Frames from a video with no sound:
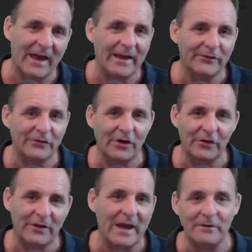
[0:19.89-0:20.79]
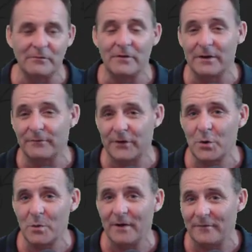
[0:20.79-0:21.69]
as just a
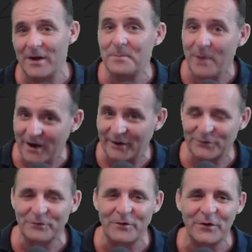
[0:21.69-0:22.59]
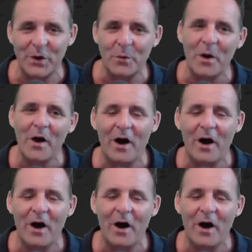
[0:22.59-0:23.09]
review of a bias review